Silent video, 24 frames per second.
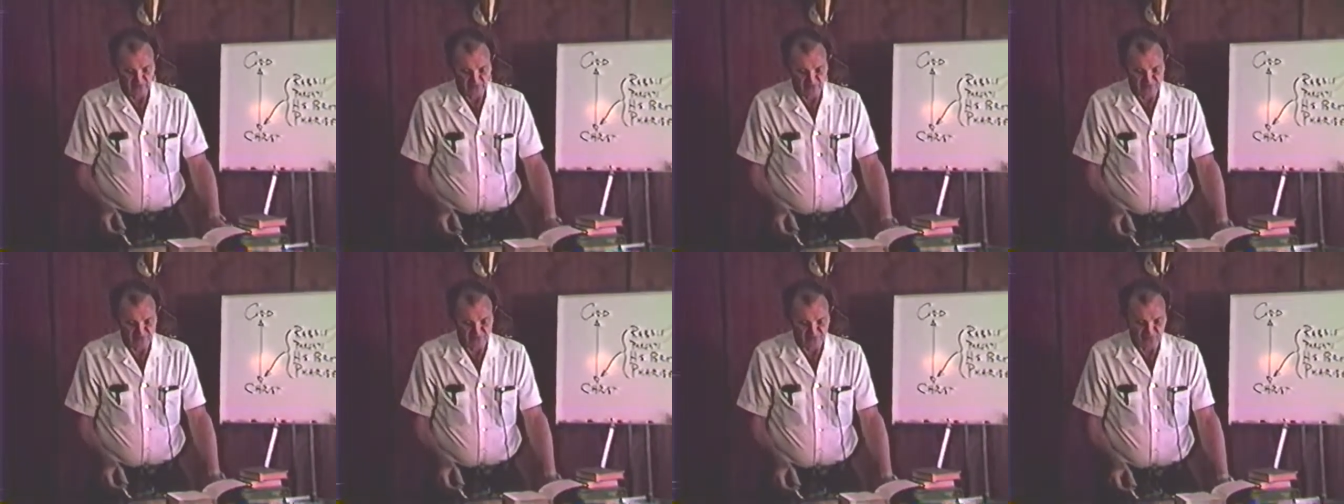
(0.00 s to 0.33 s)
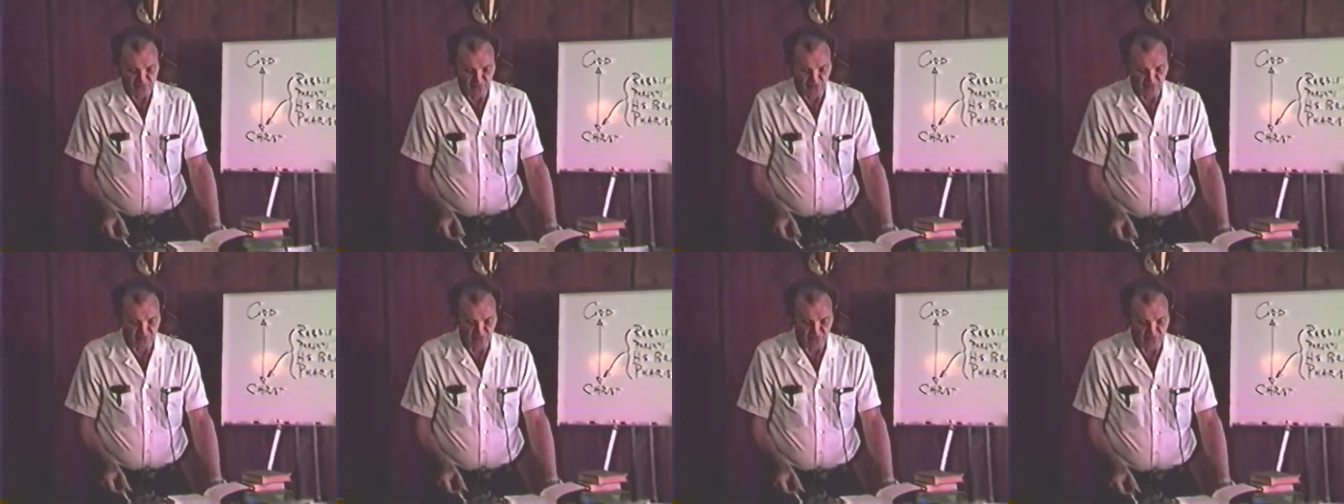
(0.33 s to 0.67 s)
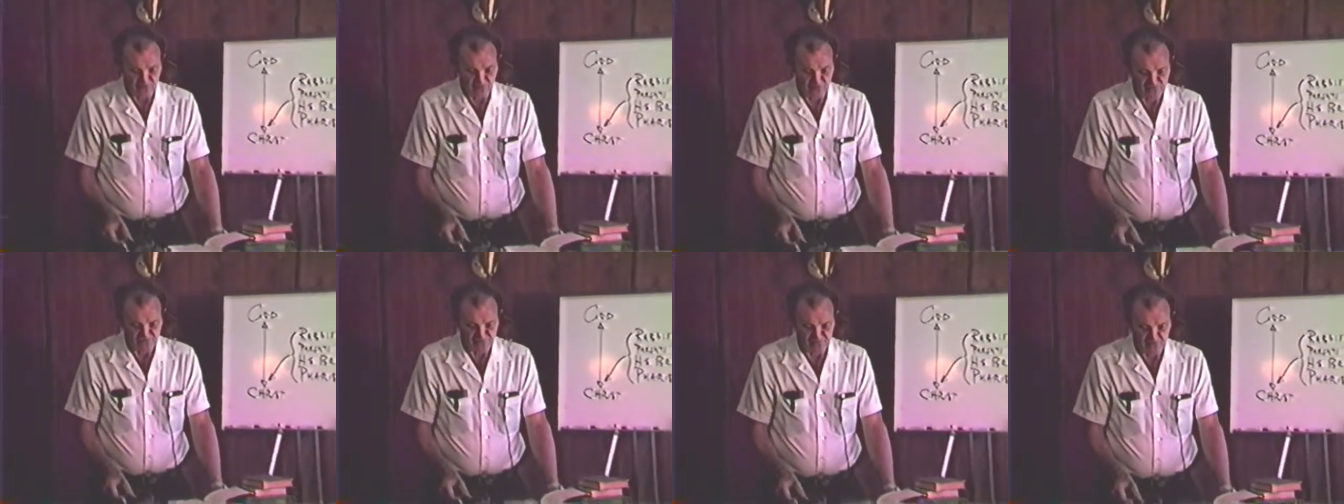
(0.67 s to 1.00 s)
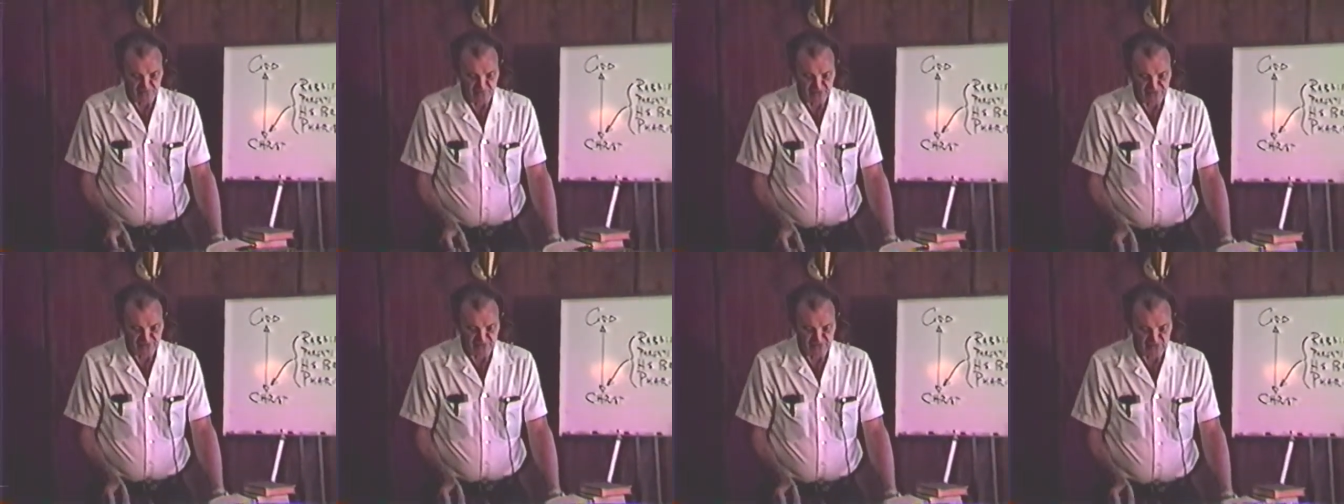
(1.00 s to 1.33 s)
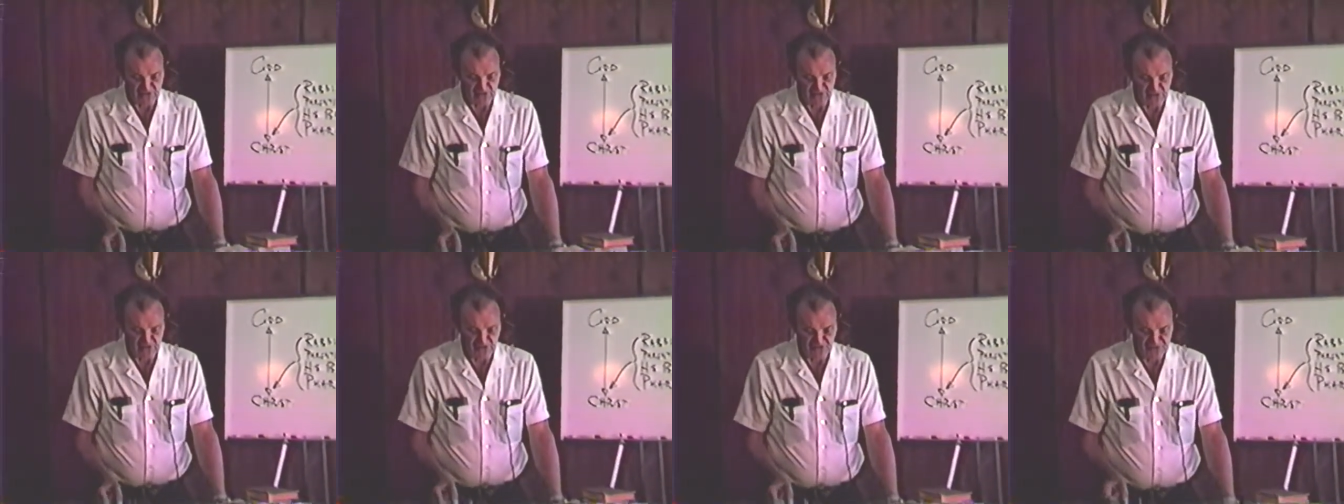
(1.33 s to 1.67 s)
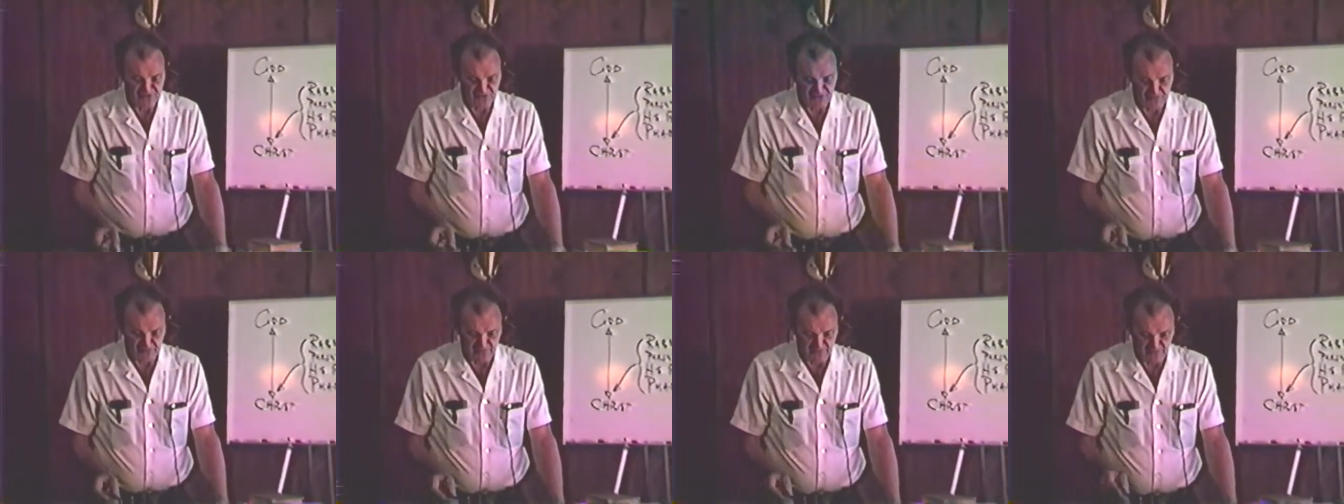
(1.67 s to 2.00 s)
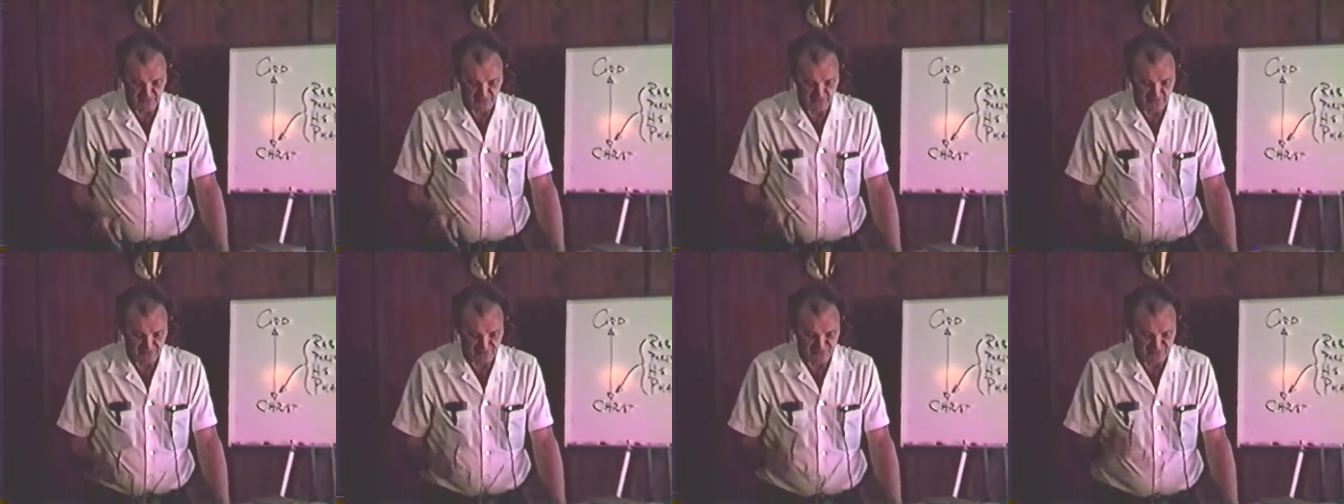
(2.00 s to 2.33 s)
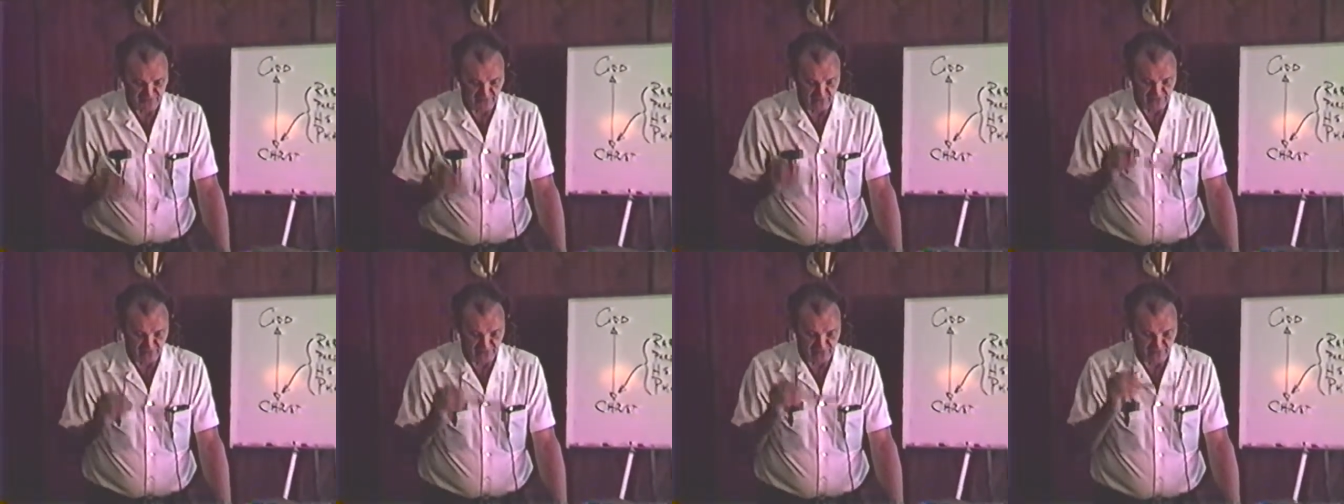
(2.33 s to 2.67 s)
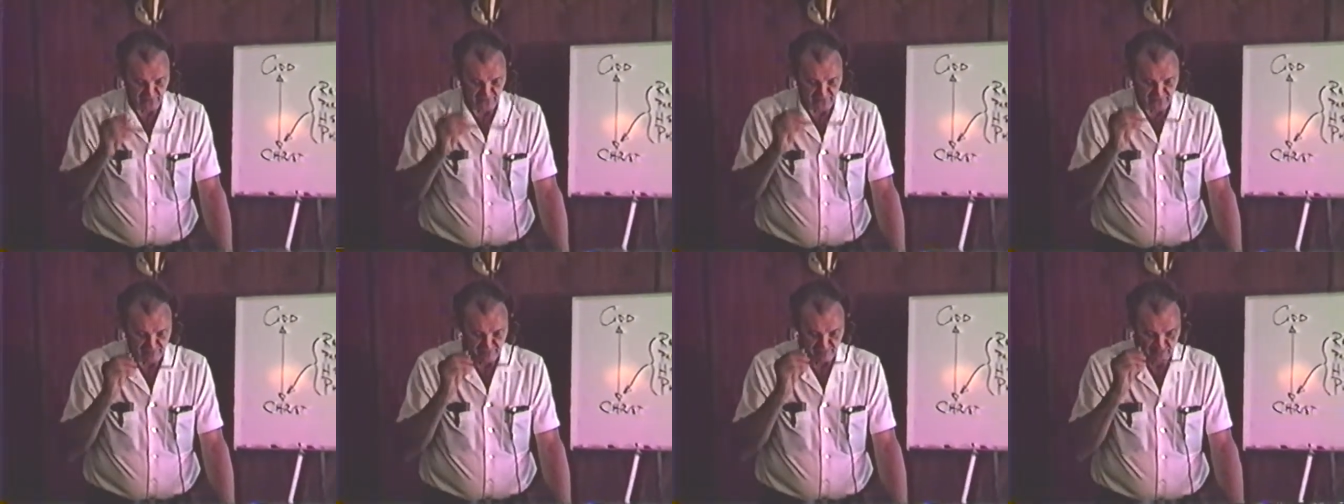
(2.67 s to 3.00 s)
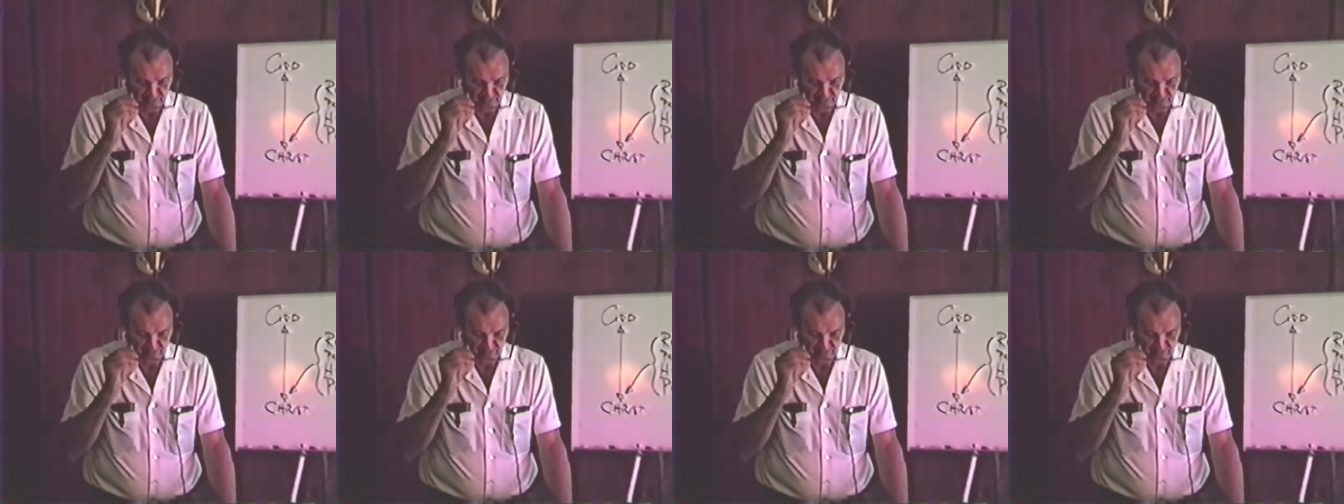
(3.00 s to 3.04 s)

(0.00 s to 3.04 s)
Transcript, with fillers: despiteful usage, but said he submitted himself to it.